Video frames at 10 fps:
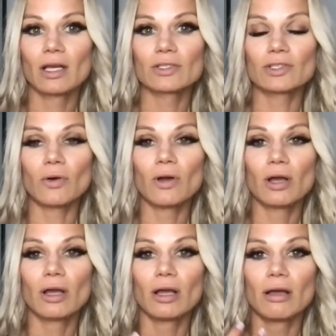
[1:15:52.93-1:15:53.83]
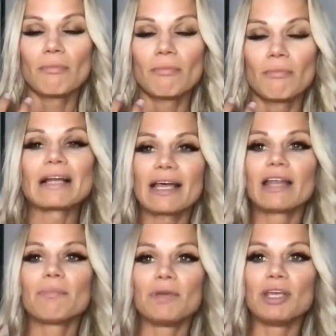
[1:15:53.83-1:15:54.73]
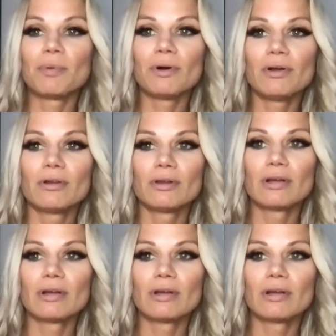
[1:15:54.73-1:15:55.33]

So magnetic people